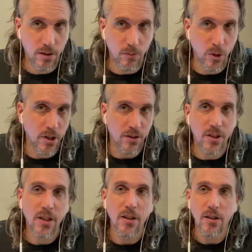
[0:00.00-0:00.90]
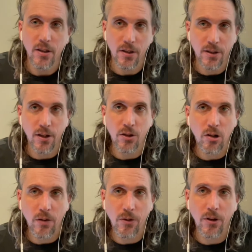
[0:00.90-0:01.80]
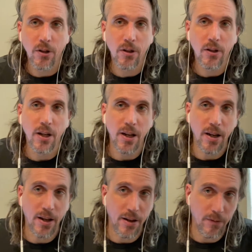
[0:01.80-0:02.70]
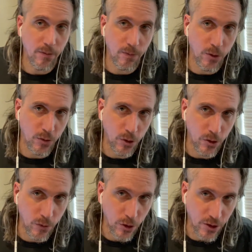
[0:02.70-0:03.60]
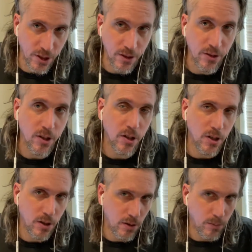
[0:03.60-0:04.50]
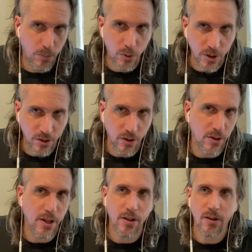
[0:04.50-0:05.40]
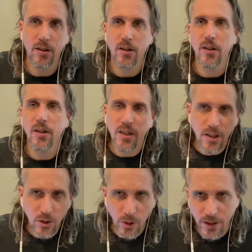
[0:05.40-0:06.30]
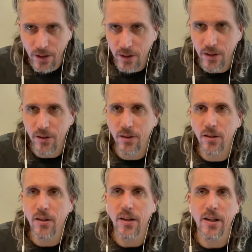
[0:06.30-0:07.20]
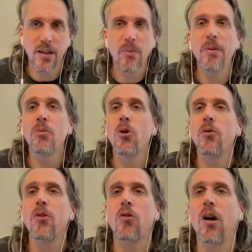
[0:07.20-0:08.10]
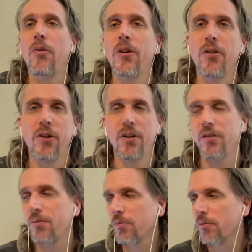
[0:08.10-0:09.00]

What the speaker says: we're going to see Terence Crawford versus Vergil Ortiz pretty soon. And here's why I think this, and maybe it's more to do with Crawford than Ortiz.